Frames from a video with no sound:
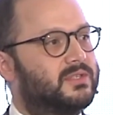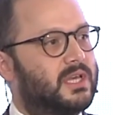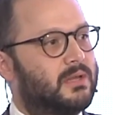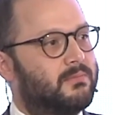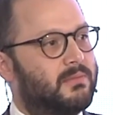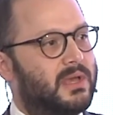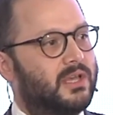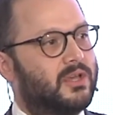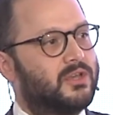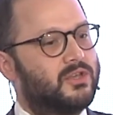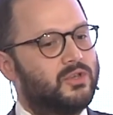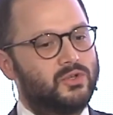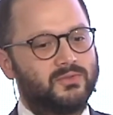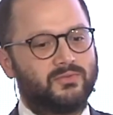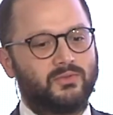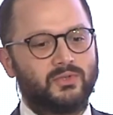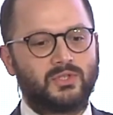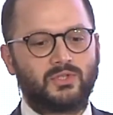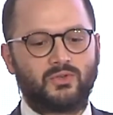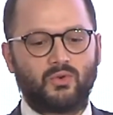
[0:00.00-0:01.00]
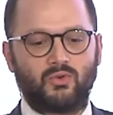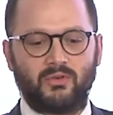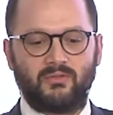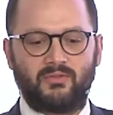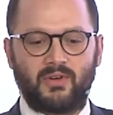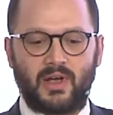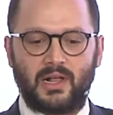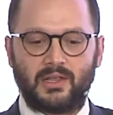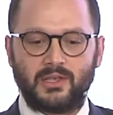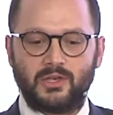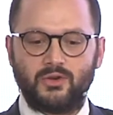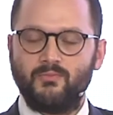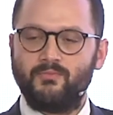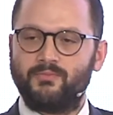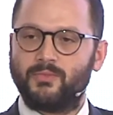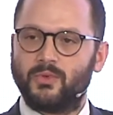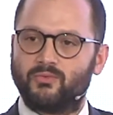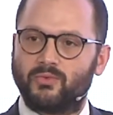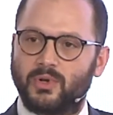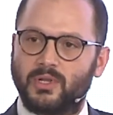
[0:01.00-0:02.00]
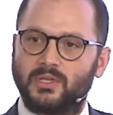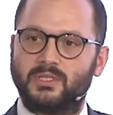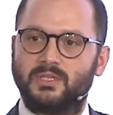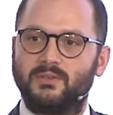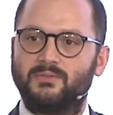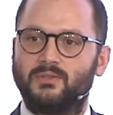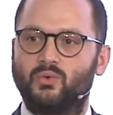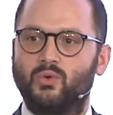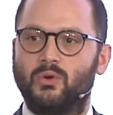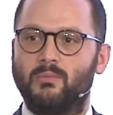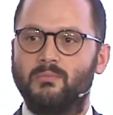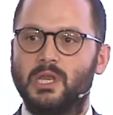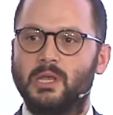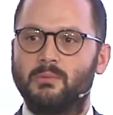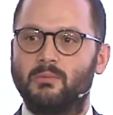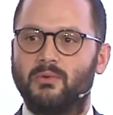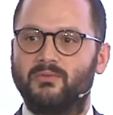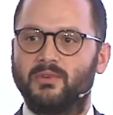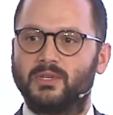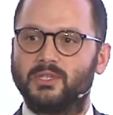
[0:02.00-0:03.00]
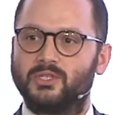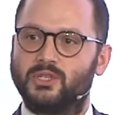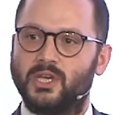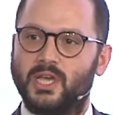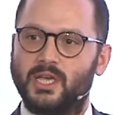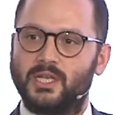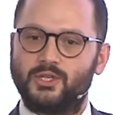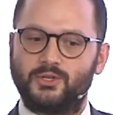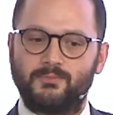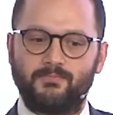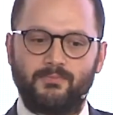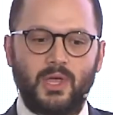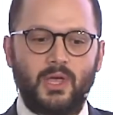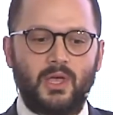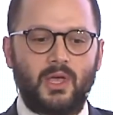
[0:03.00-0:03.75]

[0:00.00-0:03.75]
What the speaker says: that make a useful store of value relative to a medium of exchange.